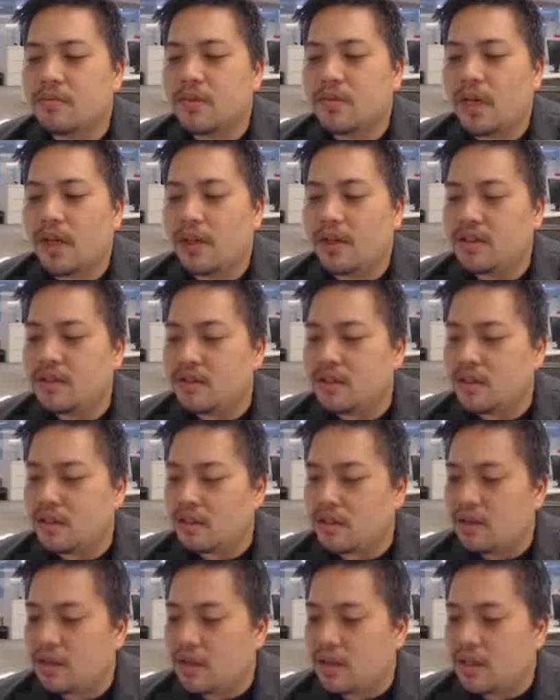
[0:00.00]
And this is it.
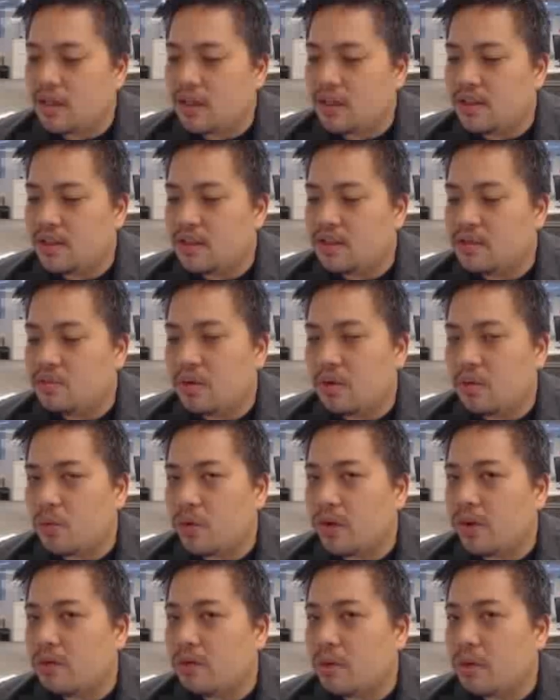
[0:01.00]
This is what
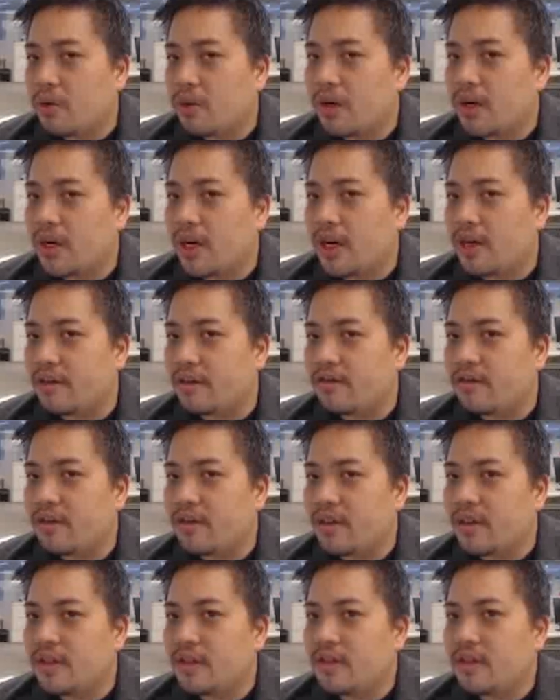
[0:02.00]
we're going to be working out of
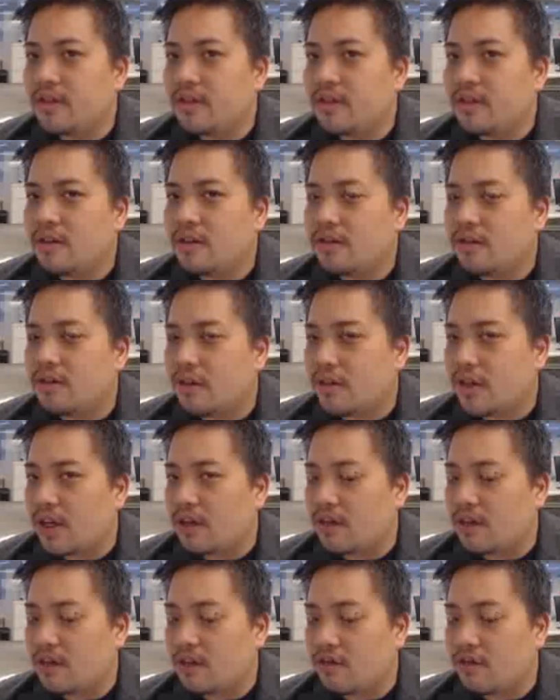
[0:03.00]
throughout
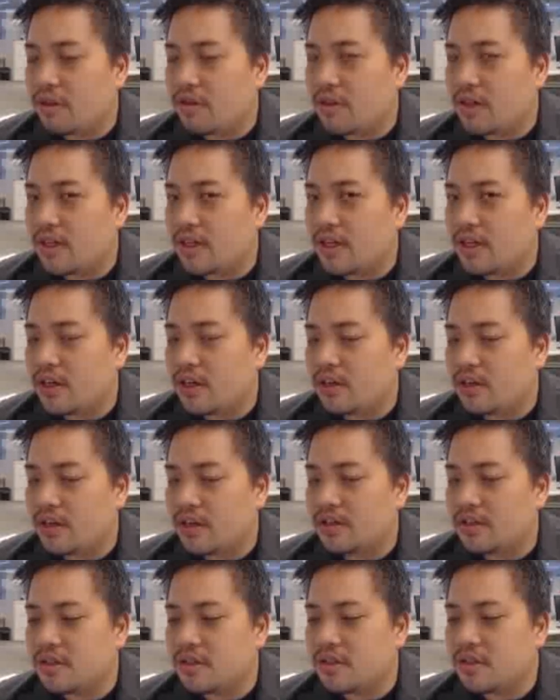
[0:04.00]
the entire
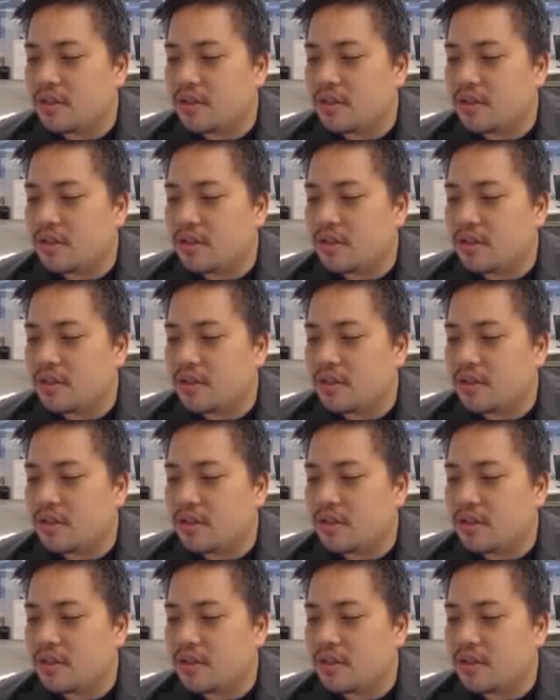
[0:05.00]
course.